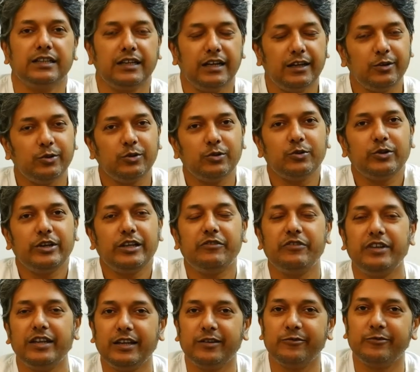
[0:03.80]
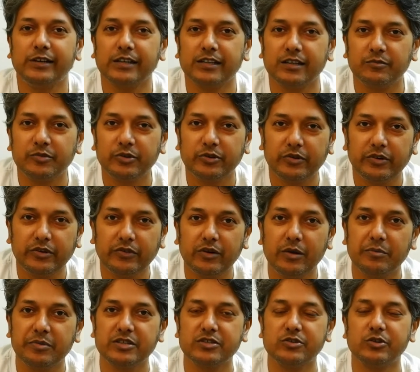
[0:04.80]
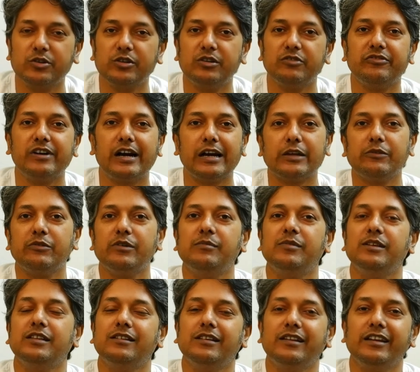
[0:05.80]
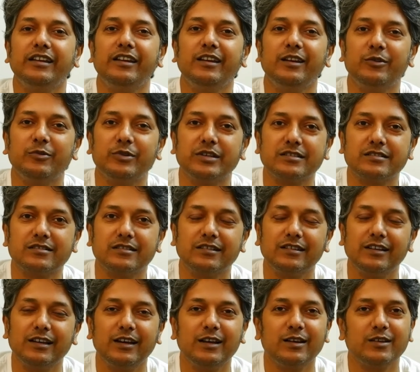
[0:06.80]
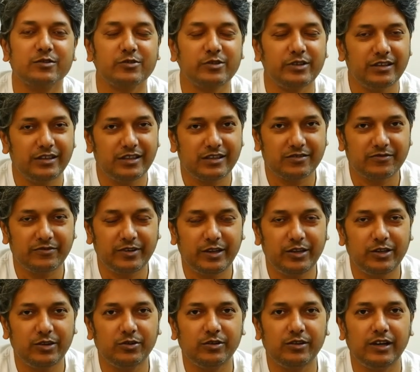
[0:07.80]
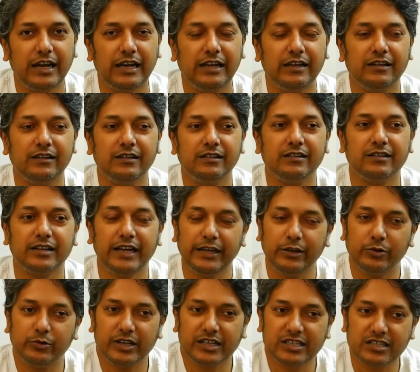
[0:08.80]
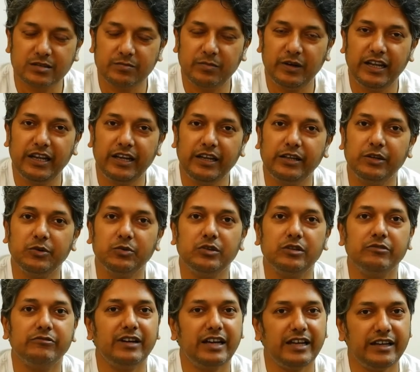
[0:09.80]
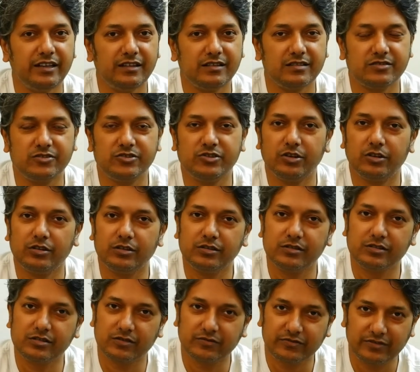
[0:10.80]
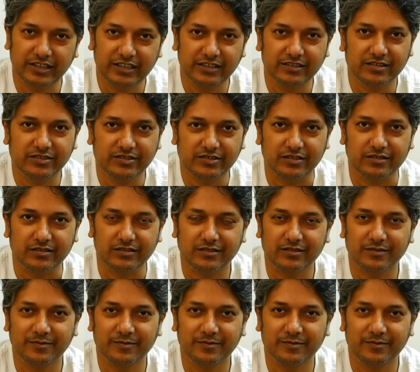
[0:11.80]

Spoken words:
Hello, good evening and welcome to a new episode of Arguably the Reading Quest. So in this video, I'll try to explain you the various genres of literature.